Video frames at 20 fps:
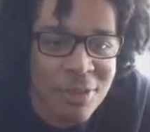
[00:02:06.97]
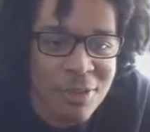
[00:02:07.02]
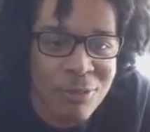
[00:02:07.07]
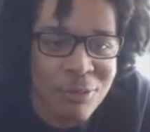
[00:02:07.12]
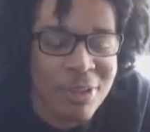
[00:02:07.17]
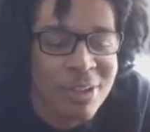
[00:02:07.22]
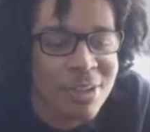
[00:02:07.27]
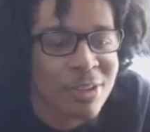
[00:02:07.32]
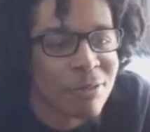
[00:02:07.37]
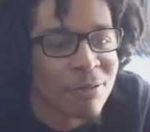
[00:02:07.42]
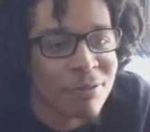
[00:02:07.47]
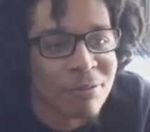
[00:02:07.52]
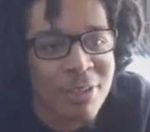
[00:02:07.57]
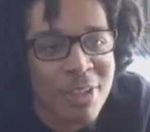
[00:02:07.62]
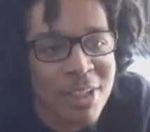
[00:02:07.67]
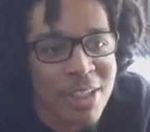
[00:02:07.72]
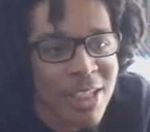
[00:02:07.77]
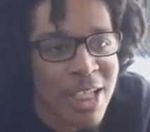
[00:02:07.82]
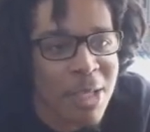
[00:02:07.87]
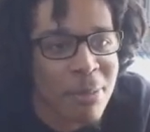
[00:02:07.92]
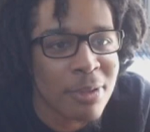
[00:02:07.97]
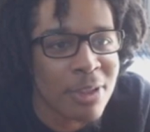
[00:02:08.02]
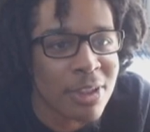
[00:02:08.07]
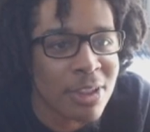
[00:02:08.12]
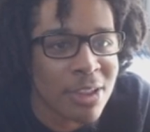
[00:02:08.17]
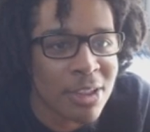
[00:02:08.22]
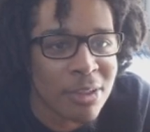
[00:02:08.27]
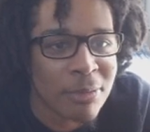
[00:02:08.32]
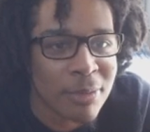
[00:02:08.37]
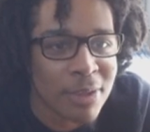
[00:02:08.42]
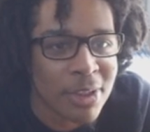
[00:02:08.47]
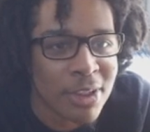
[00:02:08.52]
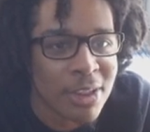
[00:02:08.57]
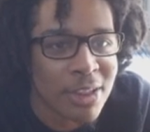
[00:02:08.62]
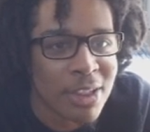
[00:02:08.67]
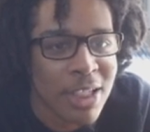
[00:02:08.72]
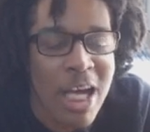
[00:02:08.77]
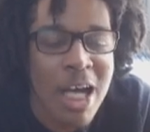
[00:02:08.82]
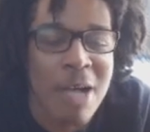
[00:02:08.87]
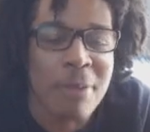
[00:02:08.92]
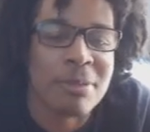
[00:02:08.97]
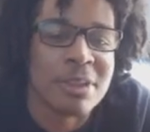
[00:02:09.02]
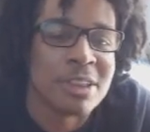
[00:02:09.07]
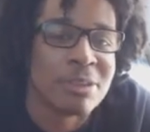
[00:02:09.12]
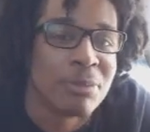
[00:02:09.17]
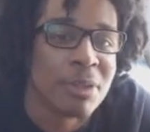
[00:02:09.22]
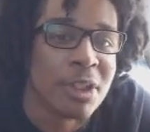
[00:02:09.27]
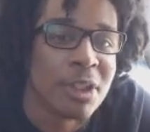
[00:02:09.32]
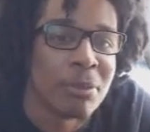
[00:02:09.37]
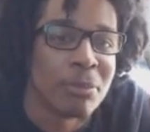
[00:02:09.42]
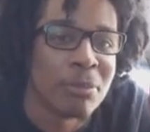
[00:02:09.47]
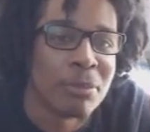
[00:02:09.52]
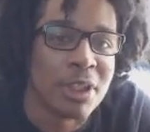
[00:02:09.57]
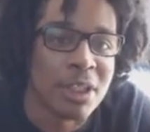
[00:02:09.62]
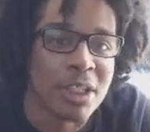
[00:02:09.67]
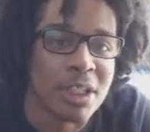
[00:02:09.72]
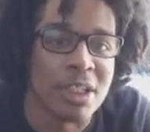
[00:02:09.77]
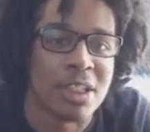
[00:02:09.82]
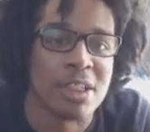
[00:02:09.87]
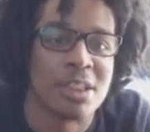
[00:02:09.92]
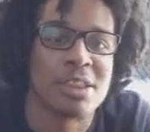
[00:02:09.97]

What the fuck happened to her, man? I'm just being blunt.